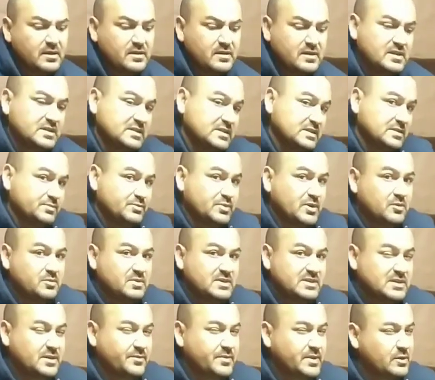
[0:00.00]
this is probably
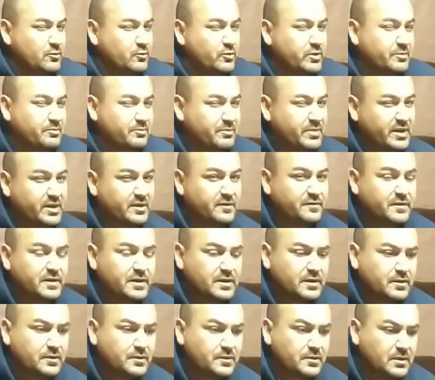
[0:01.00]
something that wouldn't
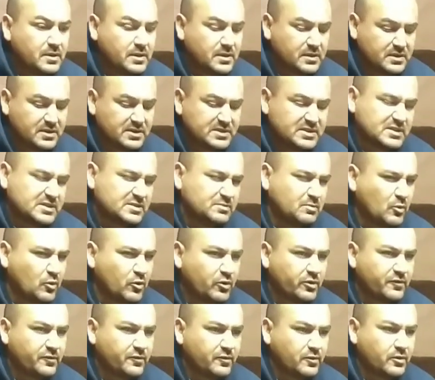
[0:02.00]
benefit you. This is
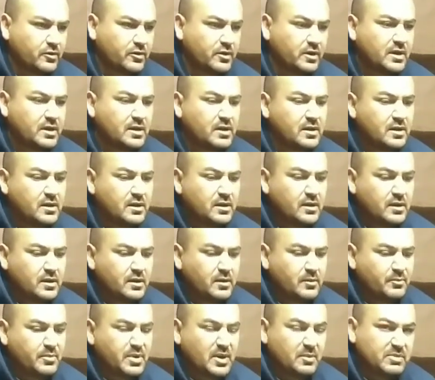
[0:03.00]
more for
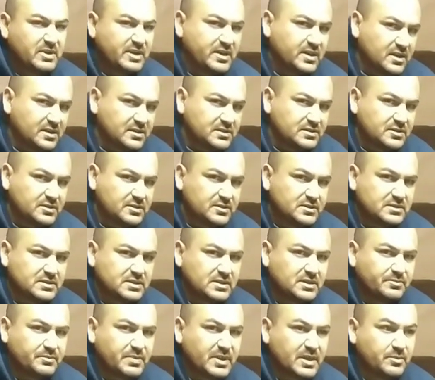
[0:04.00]
public hunters
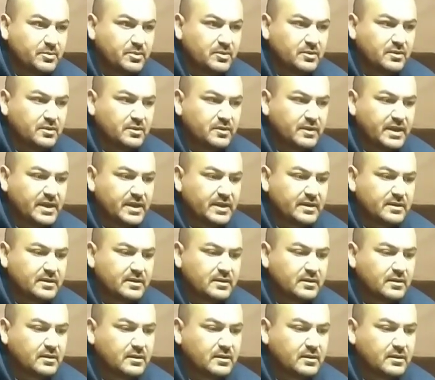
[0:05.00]
and people that